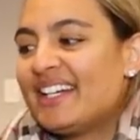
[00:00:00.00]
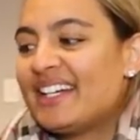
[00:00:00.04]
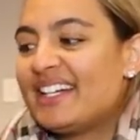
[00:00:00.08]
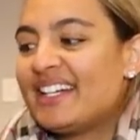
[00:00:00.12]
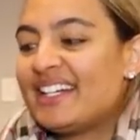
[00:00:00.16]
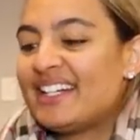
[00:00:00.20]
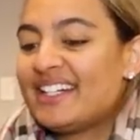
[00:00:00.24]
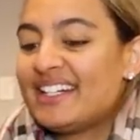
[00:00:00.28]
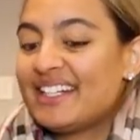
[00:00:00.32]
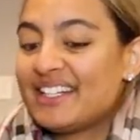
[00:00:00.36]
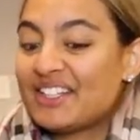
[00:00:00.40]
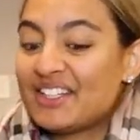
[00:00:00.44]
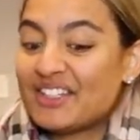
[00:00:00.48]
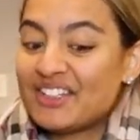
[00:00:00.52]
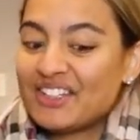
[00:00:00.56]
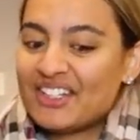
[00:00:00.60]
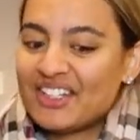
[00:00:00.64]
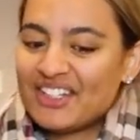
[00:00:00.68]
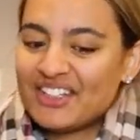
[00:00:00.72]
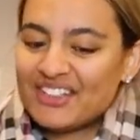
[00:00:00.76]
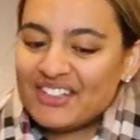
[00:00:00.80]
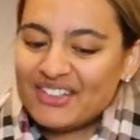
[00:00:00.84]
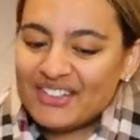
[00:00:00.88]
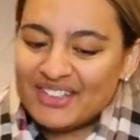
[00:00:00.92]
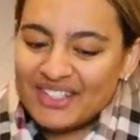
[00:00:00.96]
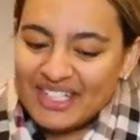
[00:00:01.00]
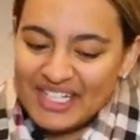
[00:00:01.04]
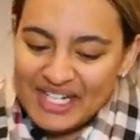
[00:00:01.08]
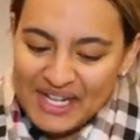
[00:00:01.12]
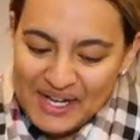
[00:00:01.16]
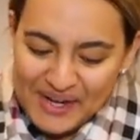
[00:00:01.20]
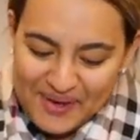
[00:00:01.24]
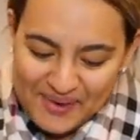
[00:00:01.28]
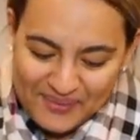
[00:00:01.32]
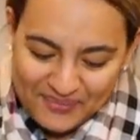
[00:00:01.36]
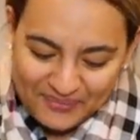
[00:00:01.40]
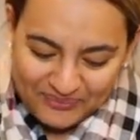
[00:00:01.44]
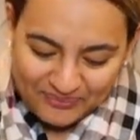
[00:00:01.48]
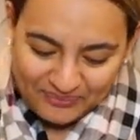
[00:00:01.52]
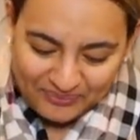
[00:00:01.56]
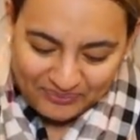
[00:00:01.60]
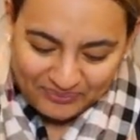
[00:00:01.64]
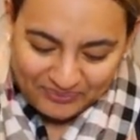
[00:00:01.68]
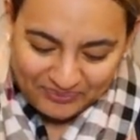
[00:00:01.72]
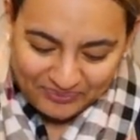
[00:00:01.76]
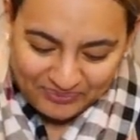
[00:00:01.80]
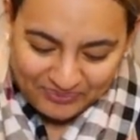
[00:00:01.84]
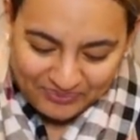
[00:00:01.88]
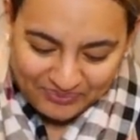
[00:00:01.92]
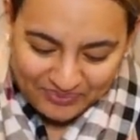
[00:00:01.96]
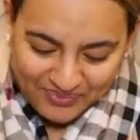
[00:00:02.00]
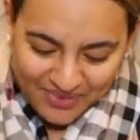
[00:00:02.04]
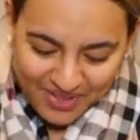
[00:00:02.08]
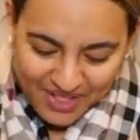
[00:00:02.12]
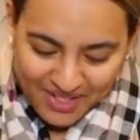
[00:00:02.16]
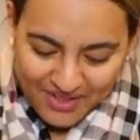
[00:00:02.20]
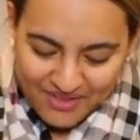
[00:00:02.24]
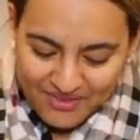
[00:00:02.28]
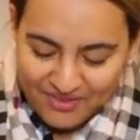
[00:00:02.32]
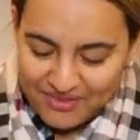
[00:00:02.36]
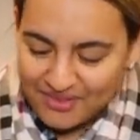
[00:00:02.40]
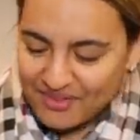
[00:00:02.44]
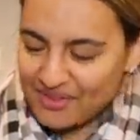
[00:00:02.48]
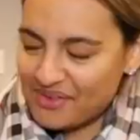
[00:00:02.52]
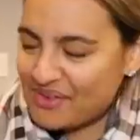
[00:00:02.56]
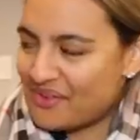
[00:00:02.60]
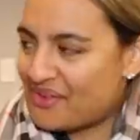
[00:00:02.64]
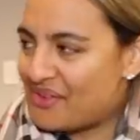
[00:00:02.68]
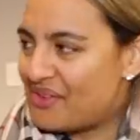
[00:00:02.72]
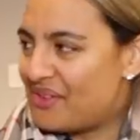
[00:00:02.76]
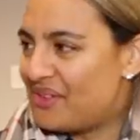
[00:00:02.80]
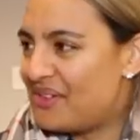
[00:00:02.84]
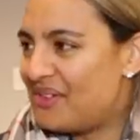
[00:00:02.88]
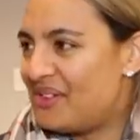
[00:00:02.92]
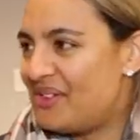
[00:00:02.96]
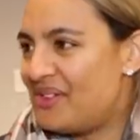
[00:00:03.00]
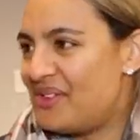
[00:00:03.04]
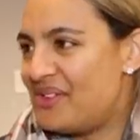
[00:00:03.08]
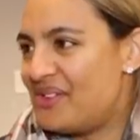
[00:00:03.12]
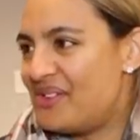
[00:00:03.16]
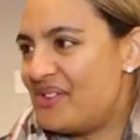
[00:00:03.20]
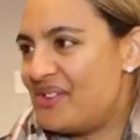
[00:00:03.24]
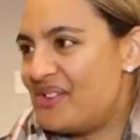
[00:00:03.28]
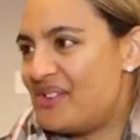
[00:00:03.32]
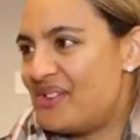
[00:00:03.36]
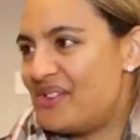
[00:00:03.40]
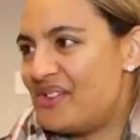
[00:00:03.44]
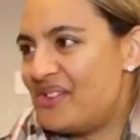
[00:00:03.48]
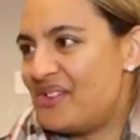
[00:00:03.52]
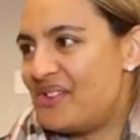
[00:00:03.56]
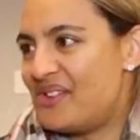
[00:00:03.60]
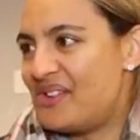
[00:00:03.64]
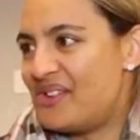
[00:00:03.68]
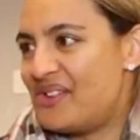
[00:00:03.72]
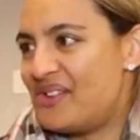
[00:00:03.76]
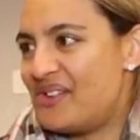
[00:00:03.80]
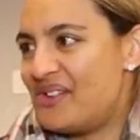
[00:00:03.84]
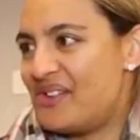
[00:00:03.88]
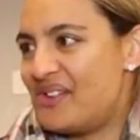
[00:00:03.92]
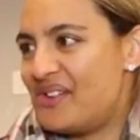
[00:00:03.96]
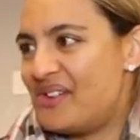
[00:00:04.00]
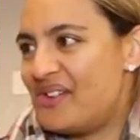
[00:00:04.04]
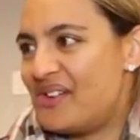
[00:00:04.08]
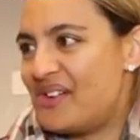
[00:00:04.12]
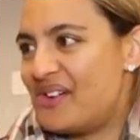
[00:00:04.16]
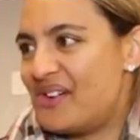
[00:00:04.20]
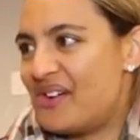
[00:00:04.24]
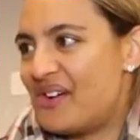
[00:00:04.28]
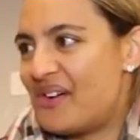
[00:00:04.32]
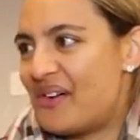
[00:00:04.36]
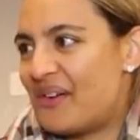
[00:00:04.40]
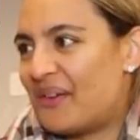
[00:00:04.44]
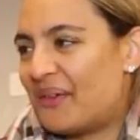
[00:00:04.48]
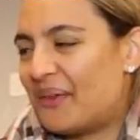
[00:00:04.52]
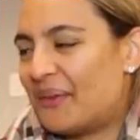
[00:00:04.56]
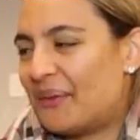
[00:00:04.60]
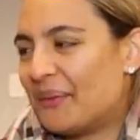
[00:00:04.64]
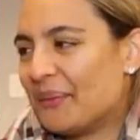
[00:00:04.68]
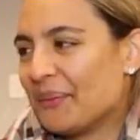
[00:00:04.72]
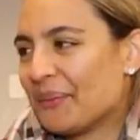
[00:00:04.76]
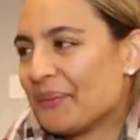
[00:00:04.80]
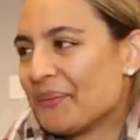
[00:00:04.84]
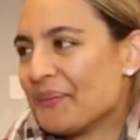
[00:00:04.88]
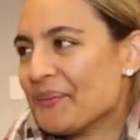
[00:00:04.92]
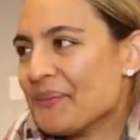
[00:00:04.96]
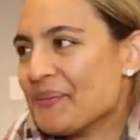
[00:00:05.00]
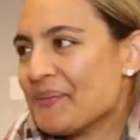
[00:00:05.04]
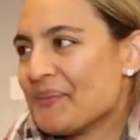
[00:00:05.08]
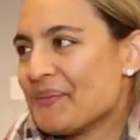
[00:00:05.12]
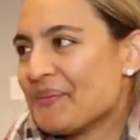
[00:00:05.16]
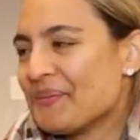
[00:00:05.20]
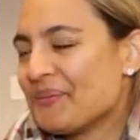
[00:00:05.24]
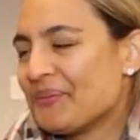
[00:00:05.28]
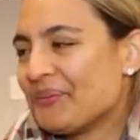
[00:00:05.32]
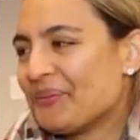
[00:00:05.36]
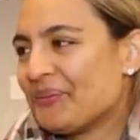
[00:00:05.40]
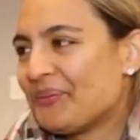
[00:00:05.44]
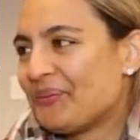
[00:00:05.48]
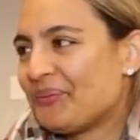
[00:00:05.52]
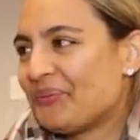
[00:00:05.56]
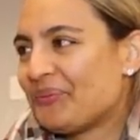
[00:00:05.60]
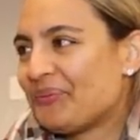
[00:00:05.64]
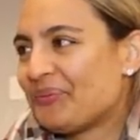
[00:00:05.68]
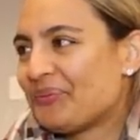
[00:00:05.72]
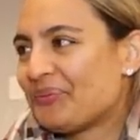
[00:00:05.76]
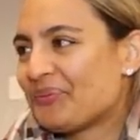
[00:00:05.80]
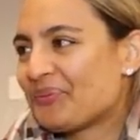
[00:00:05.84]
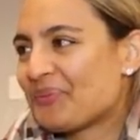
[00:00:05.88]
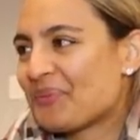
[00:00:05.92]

[no speech]